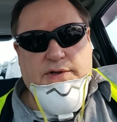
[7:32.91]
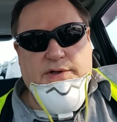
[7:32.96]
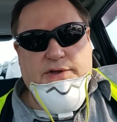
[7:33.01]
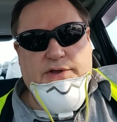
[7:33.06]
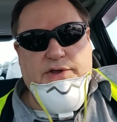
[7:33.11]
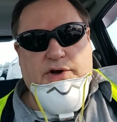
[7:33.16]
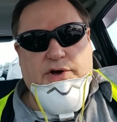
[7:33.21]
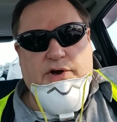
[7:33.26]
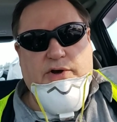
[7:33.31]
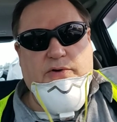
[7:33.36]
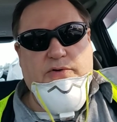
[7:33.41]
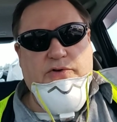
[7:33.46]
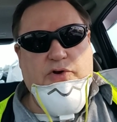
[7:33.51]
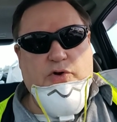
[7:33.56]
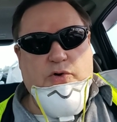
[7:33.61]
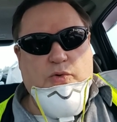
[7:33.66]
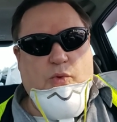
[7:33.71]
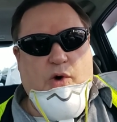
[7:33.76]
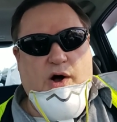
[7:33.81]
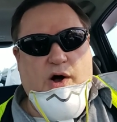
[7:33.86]
You know, you're
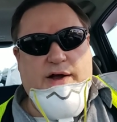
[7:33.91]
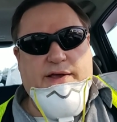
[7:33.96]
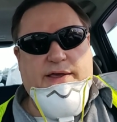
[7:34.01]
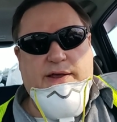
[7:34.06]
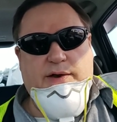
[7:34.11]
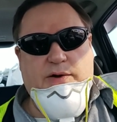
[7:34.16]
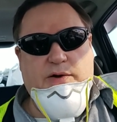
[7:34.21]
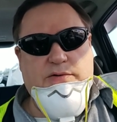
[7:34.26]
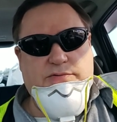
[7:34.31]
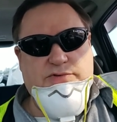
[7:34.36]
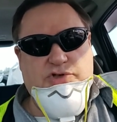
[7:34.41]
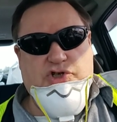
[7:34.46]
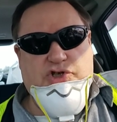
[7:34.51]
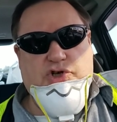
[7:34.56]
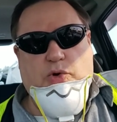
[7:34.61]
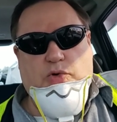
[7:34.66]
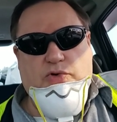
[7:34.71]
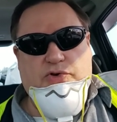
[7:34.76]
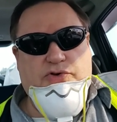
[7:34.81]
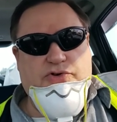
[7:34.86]
walking
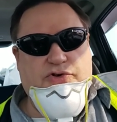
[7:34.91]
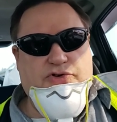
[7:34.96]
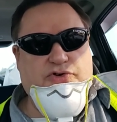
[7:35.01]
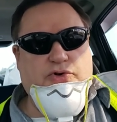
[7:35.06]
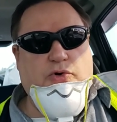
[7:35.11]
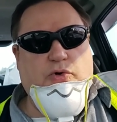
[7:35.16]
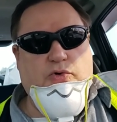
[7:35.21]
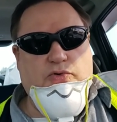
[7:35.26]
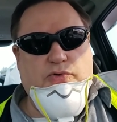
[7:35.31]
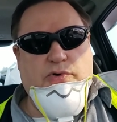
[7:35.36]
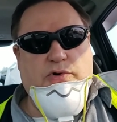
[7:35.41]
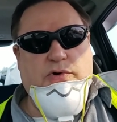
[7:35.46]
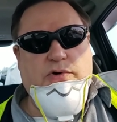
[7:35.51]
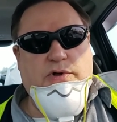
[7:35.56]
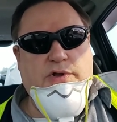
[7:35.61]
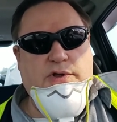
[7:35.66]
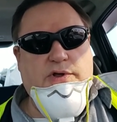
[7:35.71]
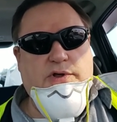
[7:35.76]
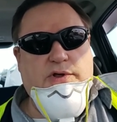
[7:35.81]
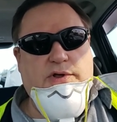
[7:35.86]
shoulder to shoulder.
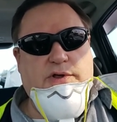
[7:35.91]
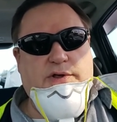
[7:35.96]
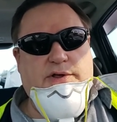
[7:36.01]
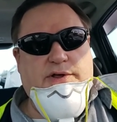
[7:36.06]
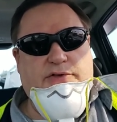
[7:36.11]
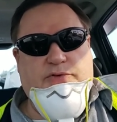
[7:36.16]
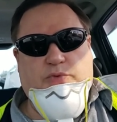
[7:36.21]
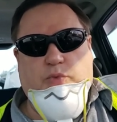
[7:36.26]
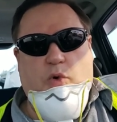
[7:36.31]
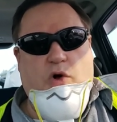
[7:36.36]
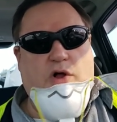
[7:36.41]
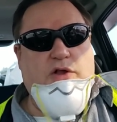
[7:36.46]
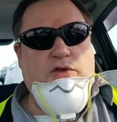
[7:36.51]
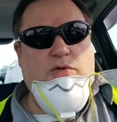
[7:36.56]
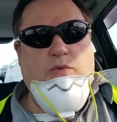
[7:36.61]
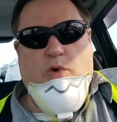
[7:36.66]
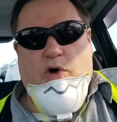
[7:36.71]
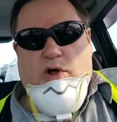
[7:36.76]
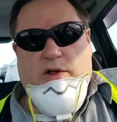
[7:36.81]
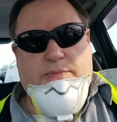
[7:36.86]
It's wall to
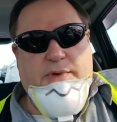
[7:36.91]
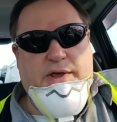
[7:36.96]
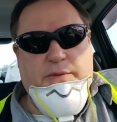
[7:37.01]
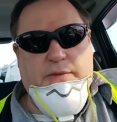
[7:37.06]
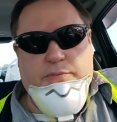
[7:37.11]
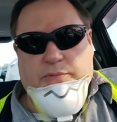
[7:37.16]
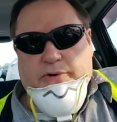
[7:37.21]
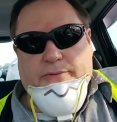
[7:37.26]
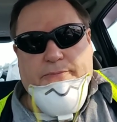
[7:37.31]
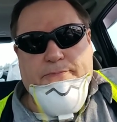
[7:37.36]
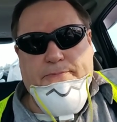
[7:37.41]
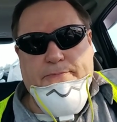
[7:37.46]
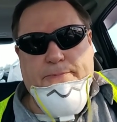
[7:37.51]
wall people.